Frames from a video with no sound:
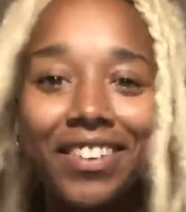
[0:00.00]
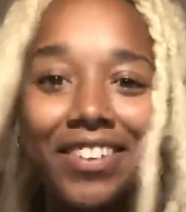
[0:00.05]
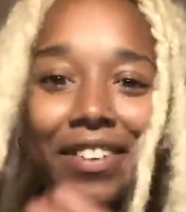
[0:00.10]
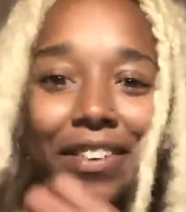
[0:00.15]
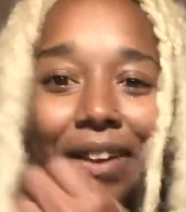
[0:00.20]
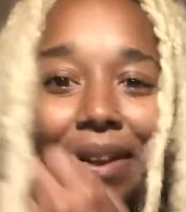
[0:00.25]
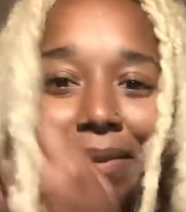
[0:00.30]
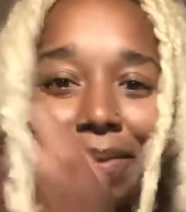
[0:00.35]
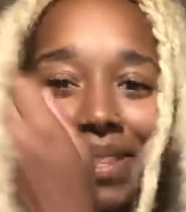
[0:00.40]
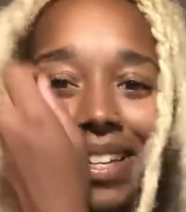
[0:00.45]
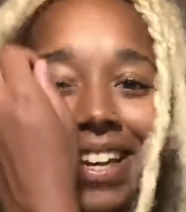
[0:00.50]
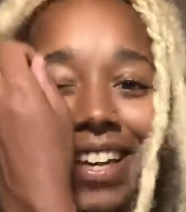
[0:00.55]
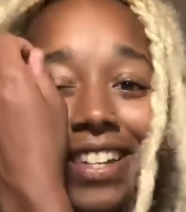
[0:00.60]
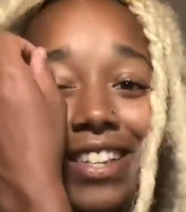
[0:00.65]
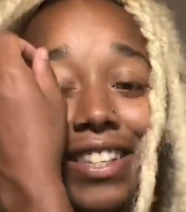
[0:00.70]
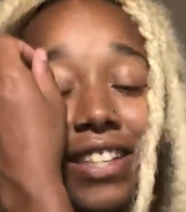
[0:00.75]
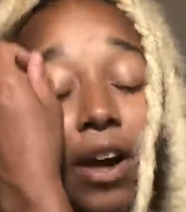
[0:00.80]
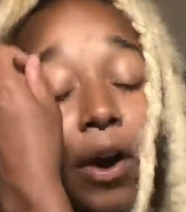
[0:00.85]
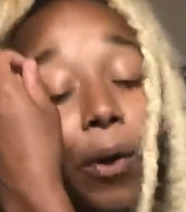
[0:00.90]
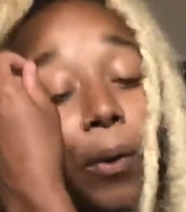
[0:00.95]
You know what I'm saying?
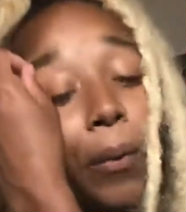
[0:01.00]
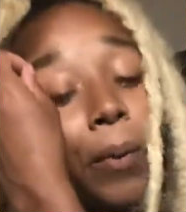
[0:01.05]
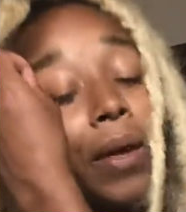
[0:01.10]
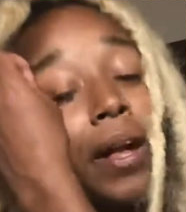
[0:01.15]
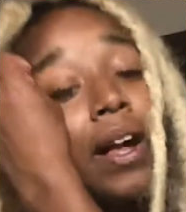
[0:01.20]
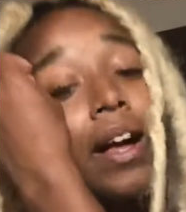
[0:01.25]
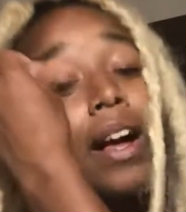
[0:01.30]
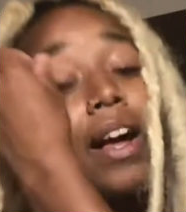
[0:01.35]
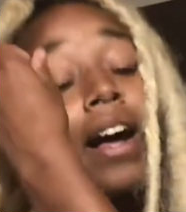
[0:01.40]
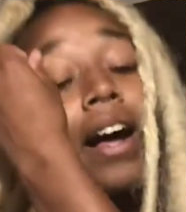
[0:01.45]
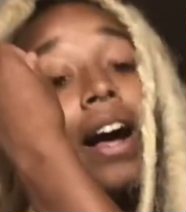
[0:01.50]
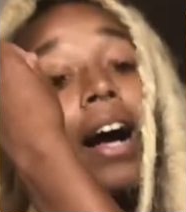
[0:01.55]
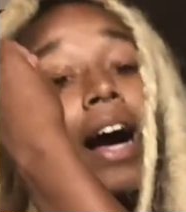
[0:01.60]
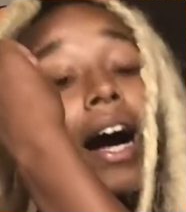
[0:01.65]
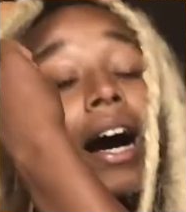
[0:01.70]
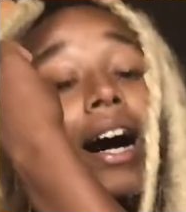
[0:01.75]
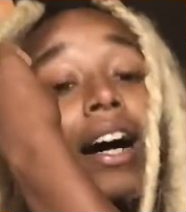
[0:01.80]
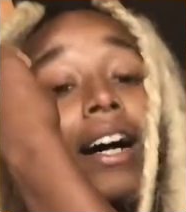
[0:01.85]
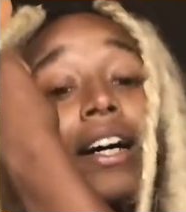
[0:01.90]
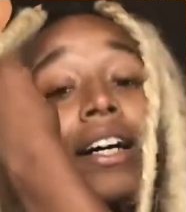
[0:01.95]
So
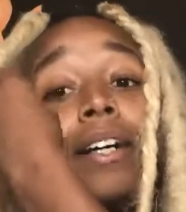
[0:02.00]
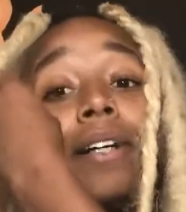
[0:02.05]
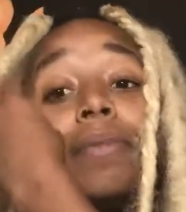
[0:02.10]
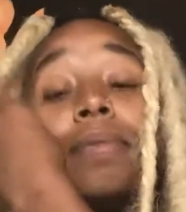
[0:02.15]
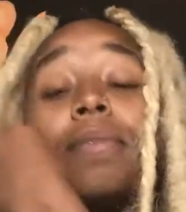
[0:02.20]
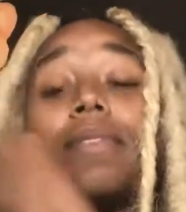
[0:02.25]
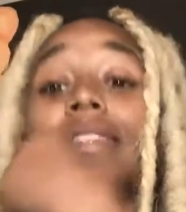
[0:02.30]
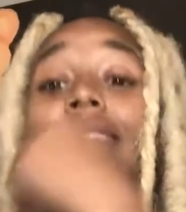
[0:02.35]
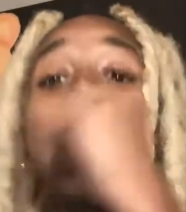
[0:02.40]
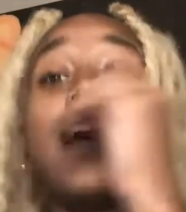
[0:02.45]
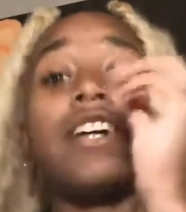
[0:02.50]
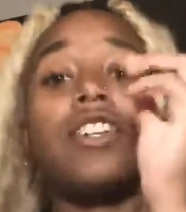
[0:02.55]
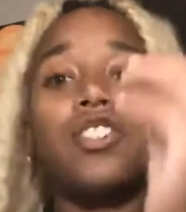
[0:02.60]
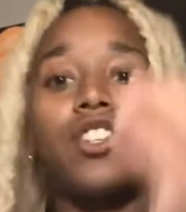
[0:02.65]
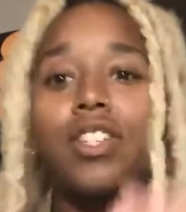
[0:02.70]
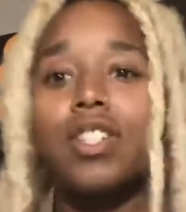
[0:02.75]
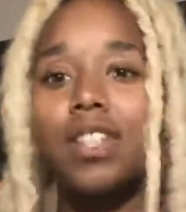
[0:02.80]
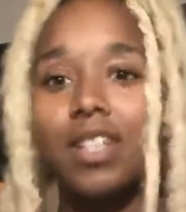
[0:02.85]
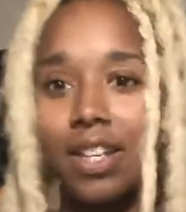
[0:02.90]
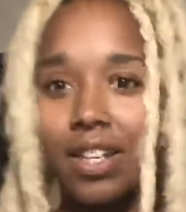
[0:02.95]
that's
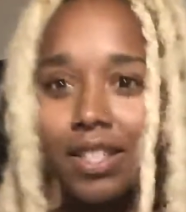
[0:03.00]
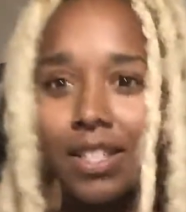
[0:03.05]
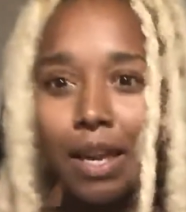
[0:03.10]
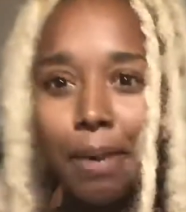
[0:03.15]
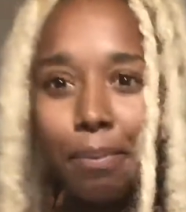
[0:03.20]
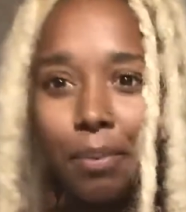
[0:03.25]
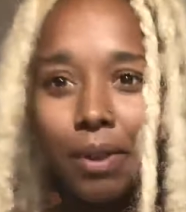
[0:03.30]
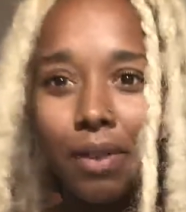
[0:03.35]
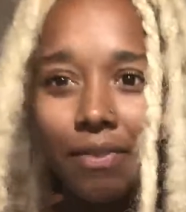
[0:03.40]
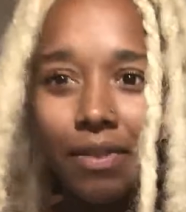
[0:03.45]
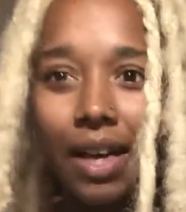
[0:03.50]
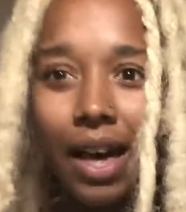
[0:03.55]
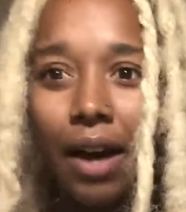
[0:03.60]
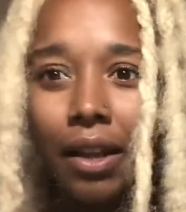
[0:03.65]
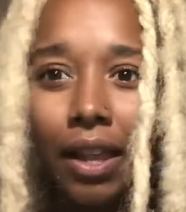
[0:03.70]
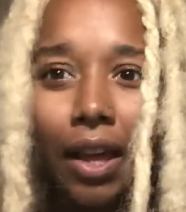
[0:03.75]
just an example of that.